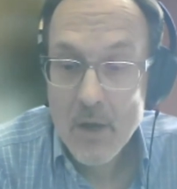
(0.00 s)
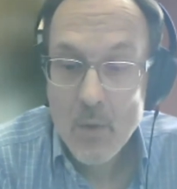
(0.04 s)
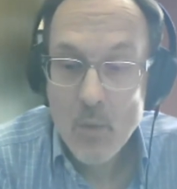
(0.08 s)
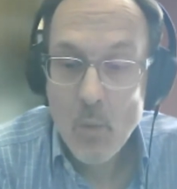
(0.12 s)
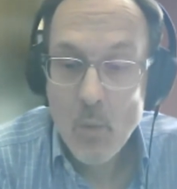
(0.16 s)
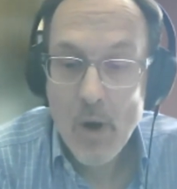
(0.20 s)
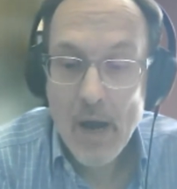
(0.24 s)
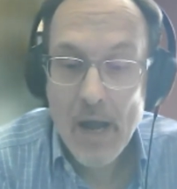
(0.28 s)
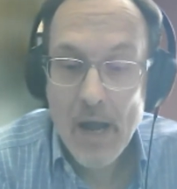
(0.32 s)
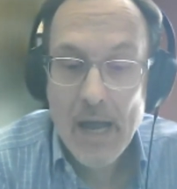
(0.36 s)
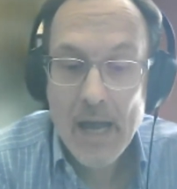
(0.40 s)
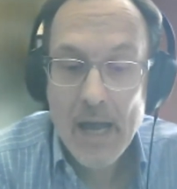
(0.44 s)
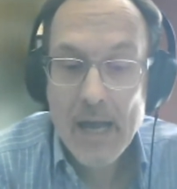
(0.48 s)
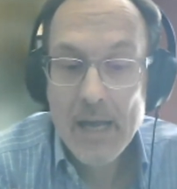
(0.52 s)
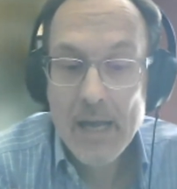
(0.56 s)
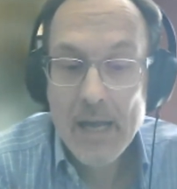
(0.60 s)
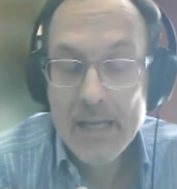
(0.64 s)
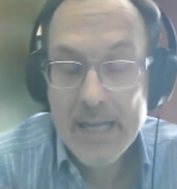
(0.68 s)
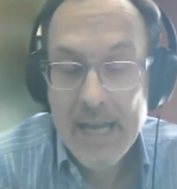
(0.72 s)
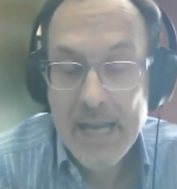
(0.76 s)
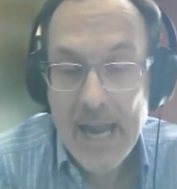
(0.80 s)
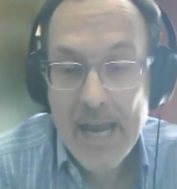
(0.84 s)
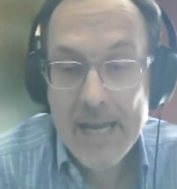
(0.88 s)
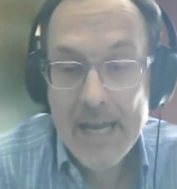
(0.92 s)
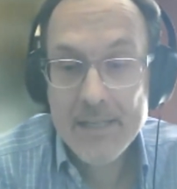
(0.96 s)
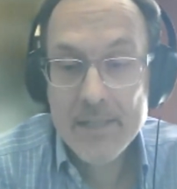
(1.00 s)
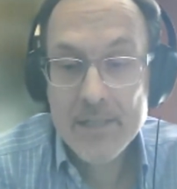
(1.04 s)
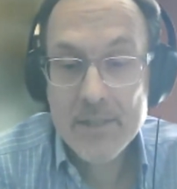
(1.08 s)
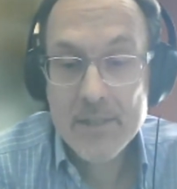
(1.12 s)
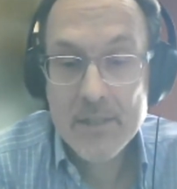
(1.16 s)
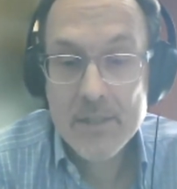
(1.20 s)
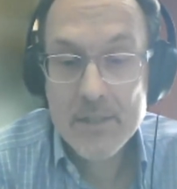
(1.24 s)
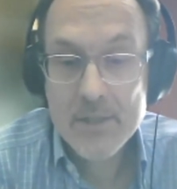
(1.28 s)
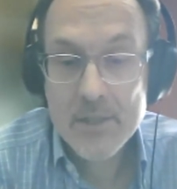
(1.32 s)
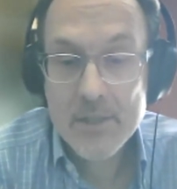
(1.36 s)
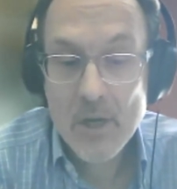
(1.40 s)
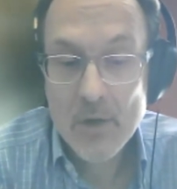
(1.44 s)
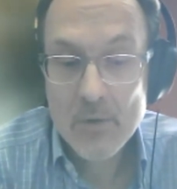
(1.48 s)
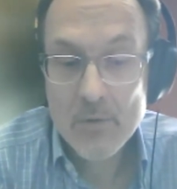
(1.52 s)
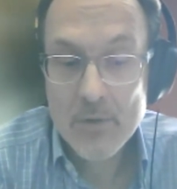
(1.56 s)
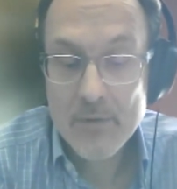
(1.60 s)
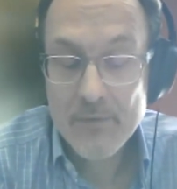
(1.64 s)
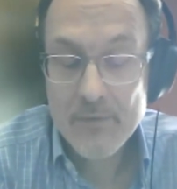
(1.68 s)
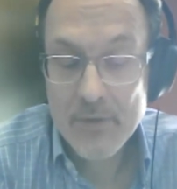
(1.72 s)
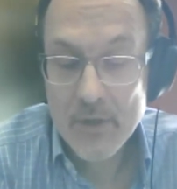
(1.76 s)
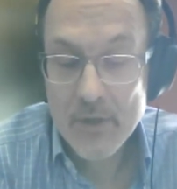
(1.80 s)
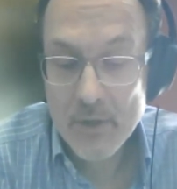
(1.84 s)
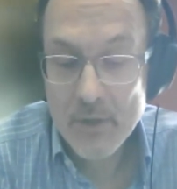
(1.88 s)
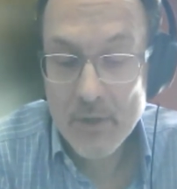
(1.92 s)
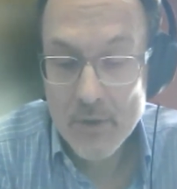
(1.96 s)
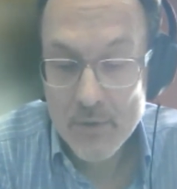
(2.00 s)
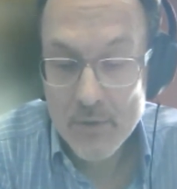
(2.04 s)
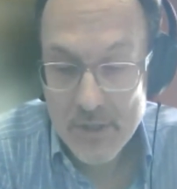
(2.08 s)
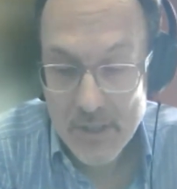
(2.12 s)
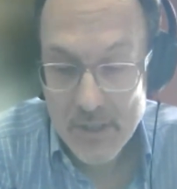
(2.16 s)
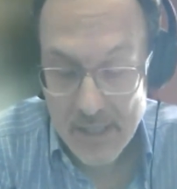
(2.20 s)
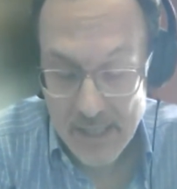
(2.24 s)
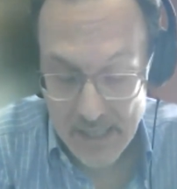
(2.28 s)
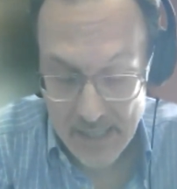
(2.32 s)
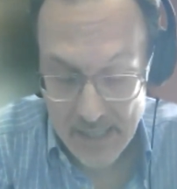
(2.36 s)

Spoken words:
where candidates are reviewed